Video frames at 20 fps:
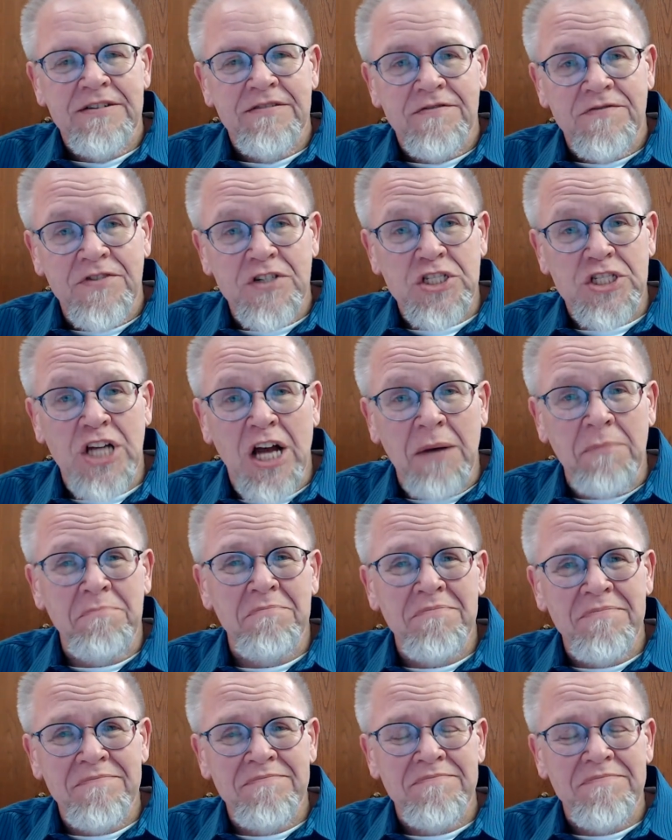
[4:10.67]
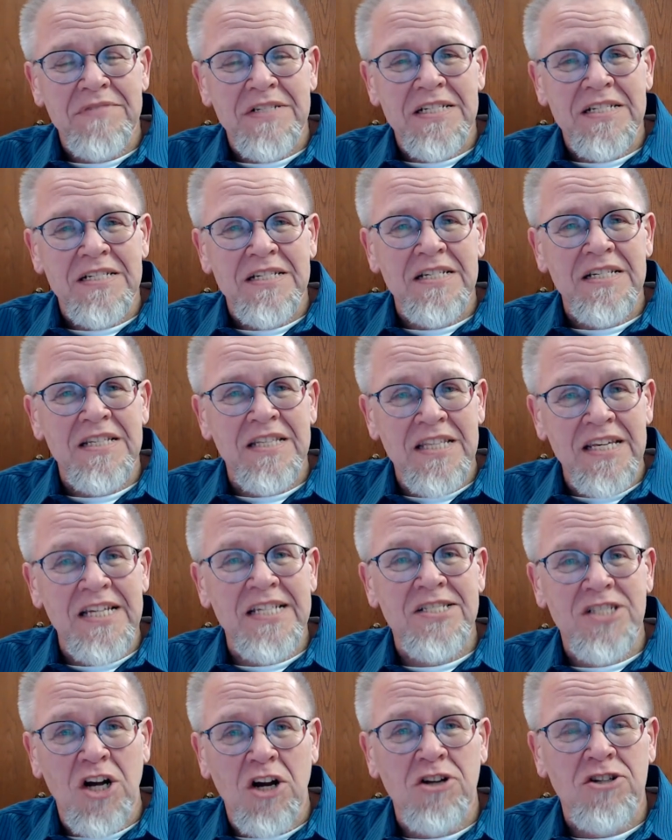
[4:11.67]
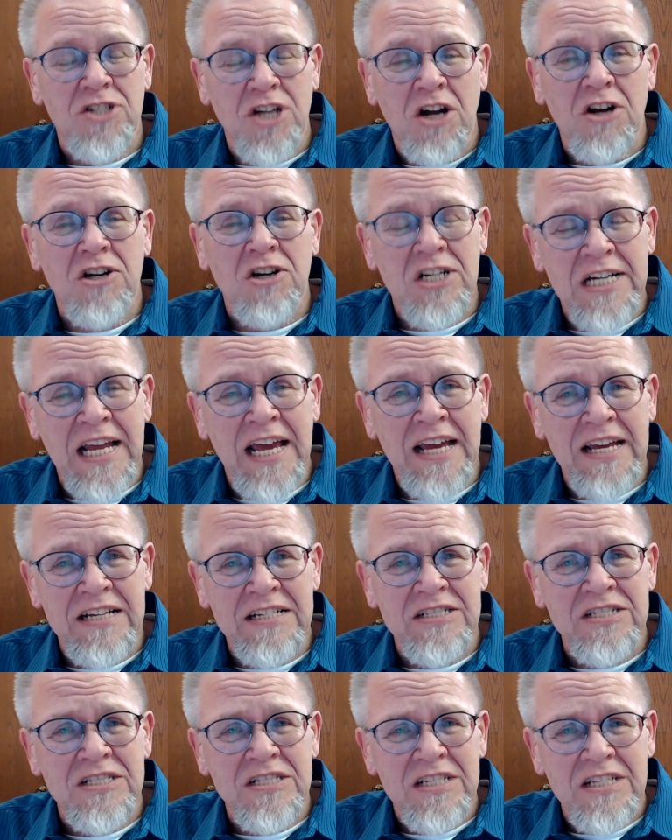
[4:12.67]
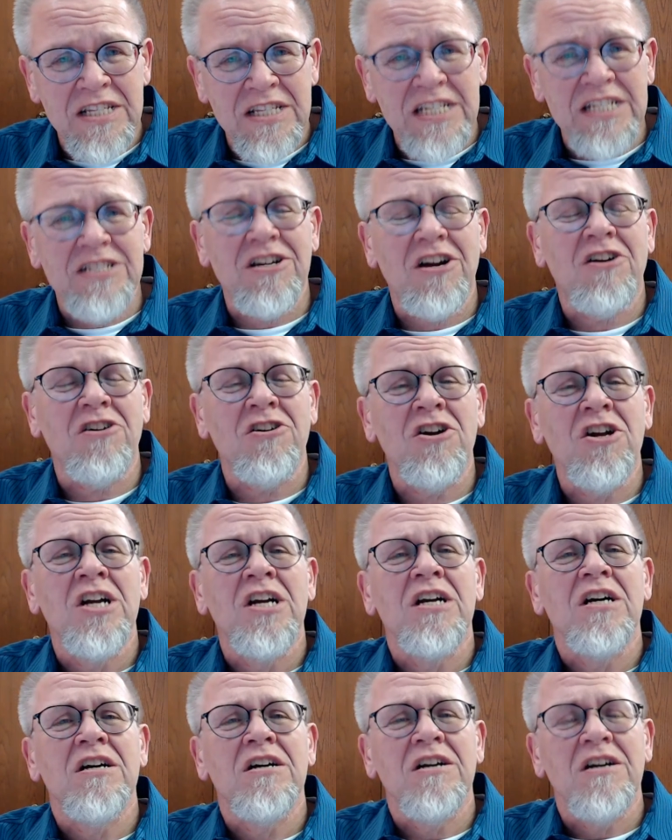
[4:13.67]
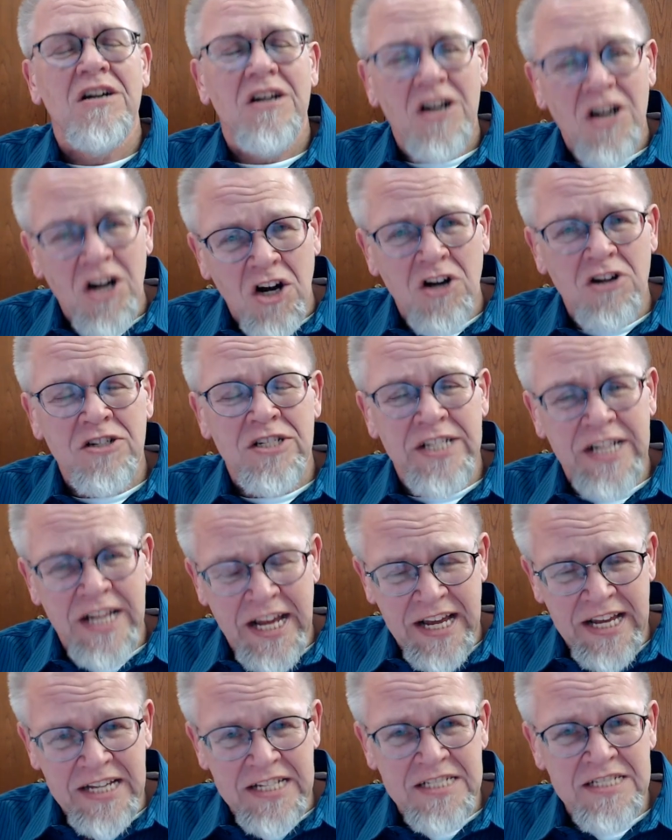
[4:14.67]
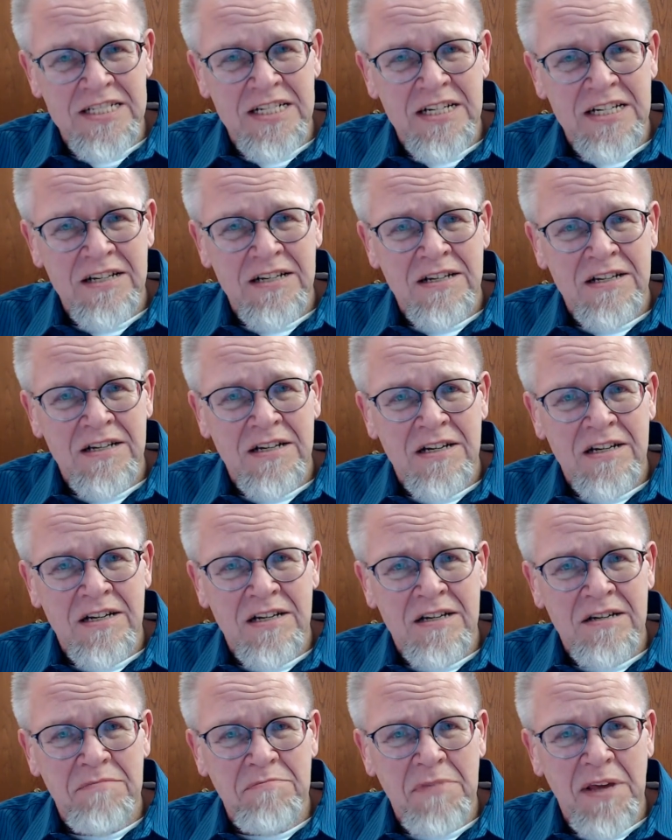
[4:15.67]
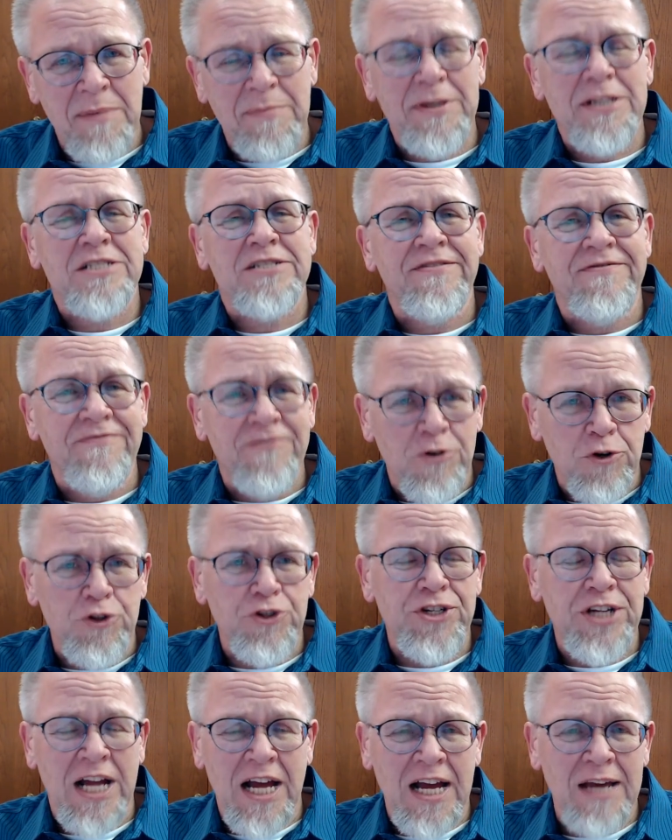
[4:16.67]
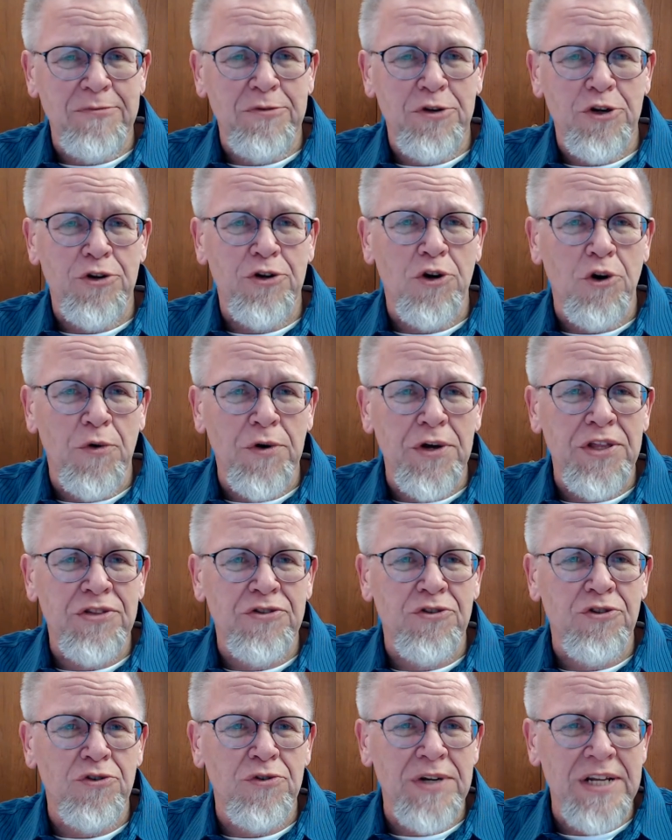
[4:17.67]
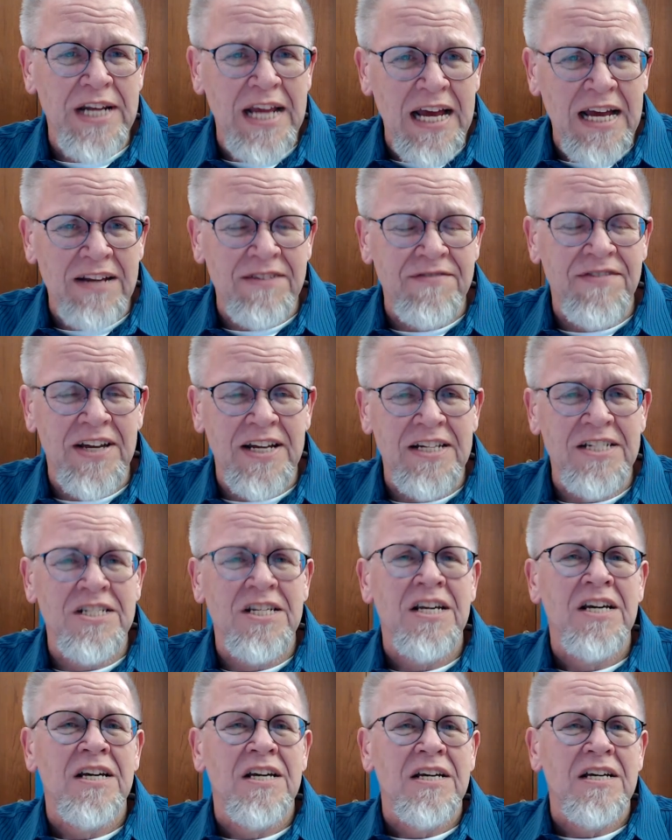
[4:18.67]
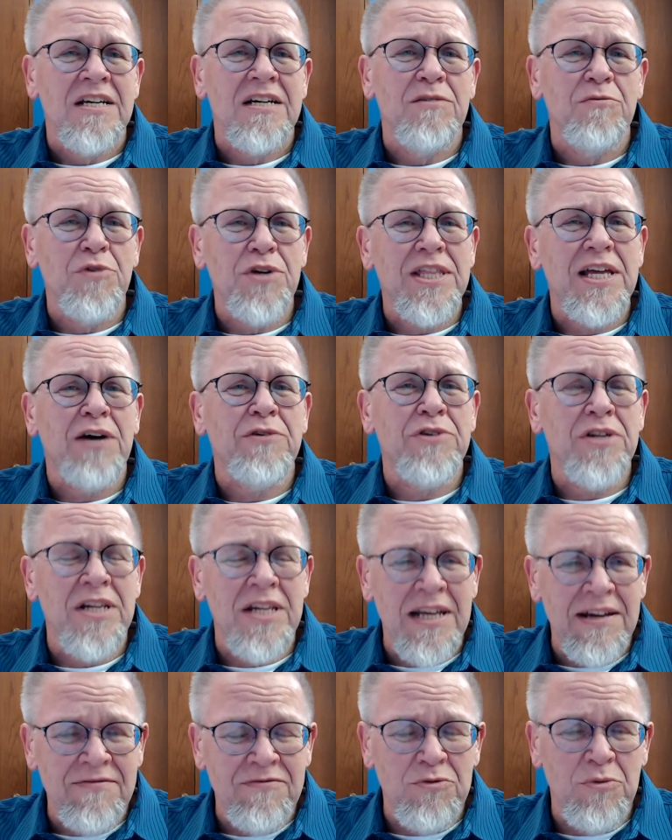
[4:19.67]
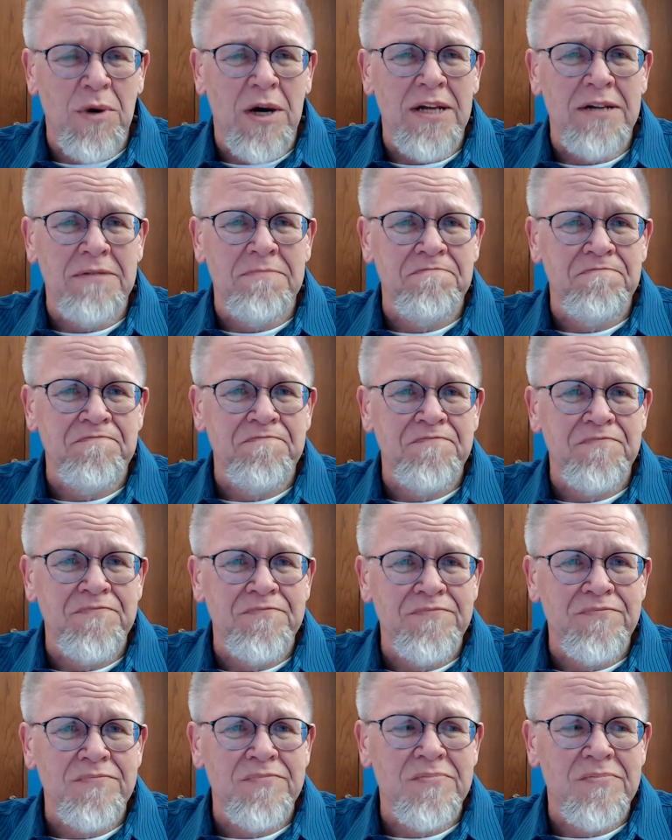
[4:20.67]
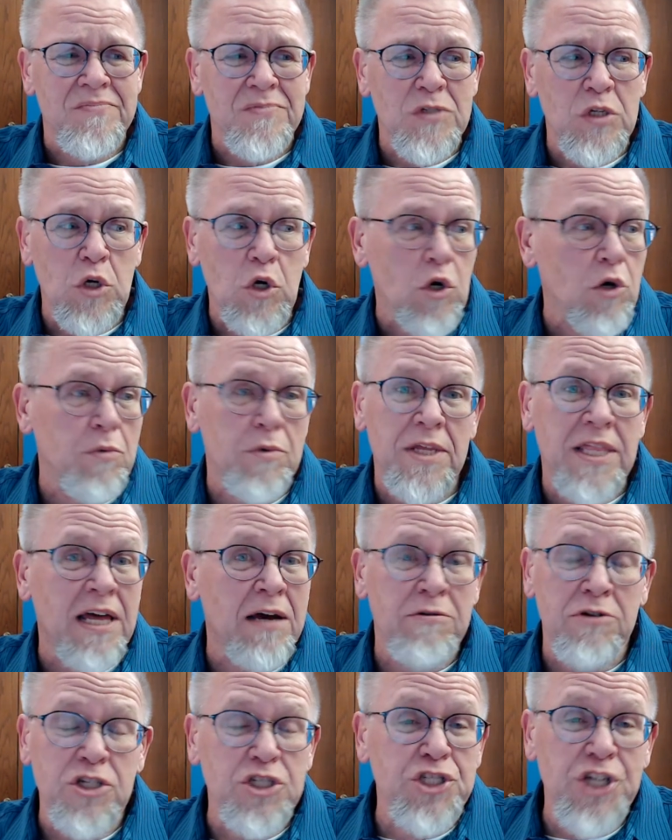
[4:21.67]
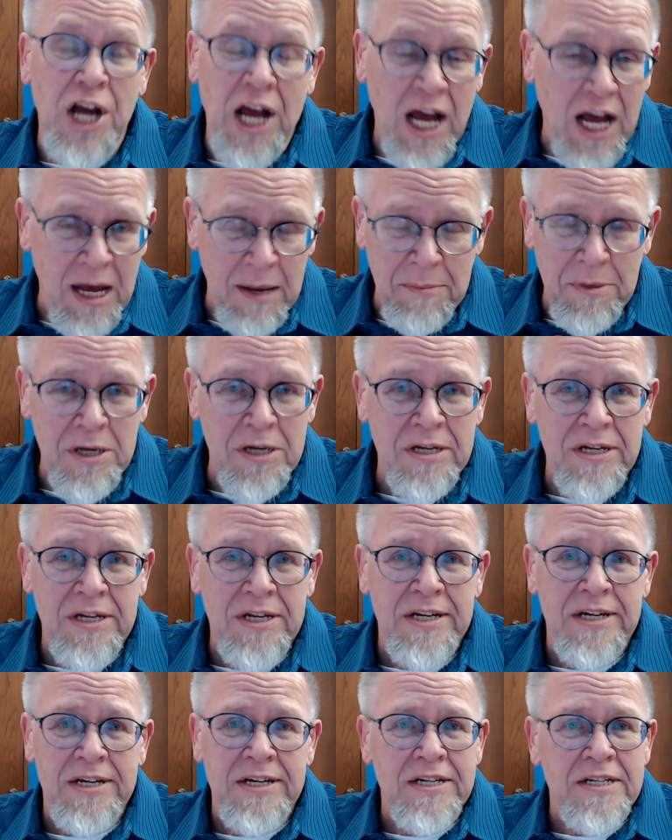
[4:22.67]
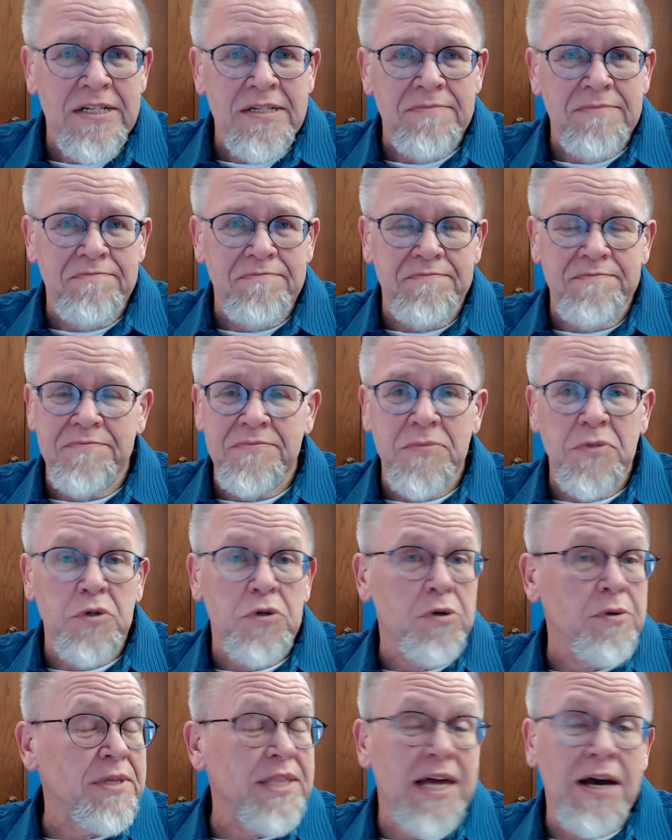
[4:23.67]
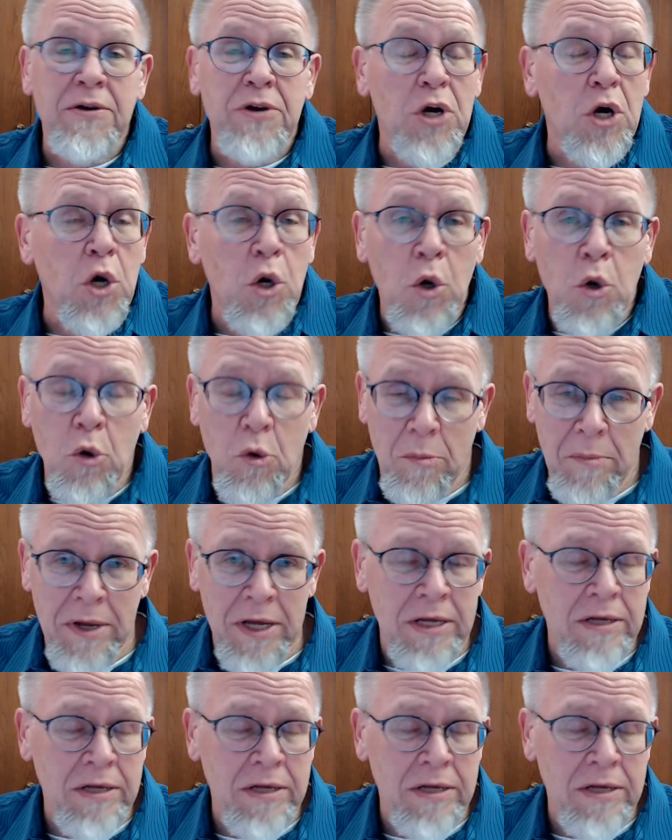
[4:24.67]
For some, these are dark days. These are hard days. Maybe it's the first time you're going through an Advent without a loved one, or without a job, or without a home.